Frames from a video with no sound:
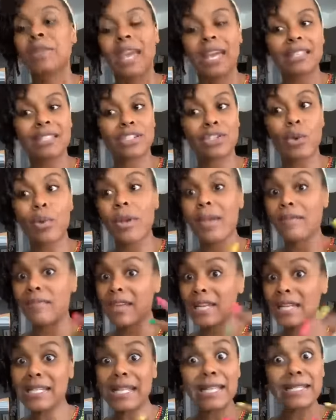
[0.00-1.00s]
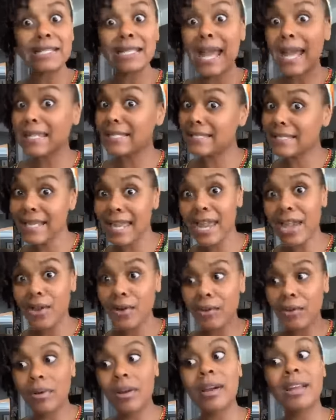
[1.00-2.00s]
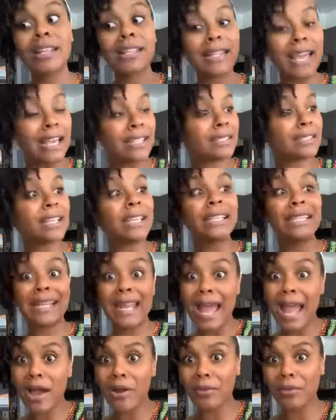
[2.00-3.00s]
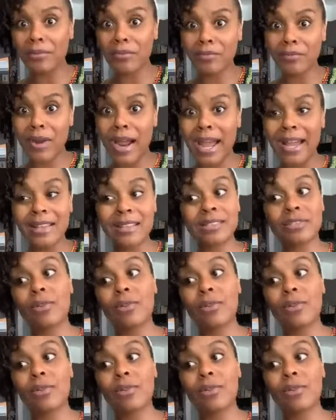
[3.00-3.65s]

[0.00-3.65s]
And so if it does not sell, honey, they send it out, right?